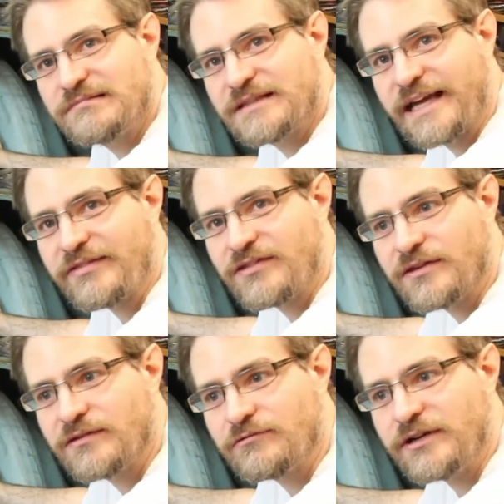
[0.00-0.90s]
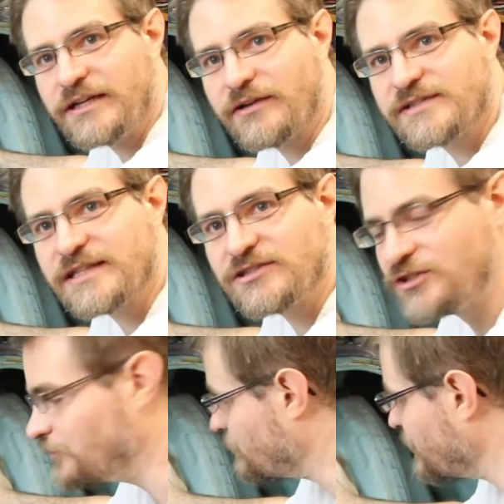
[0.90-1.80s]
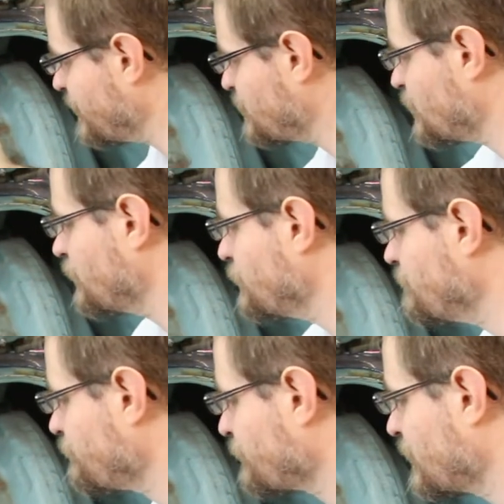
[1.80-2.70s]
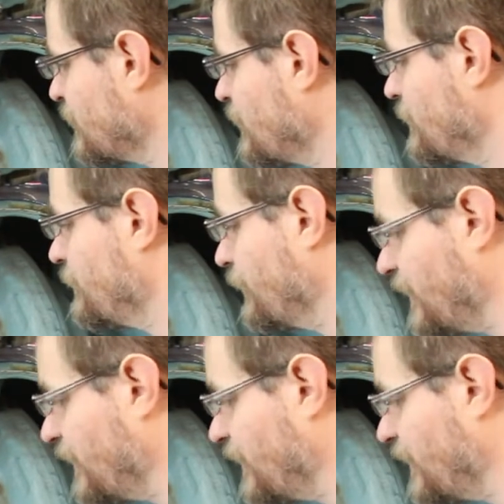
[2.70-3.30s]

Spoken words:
a really nice thing to do would be to put a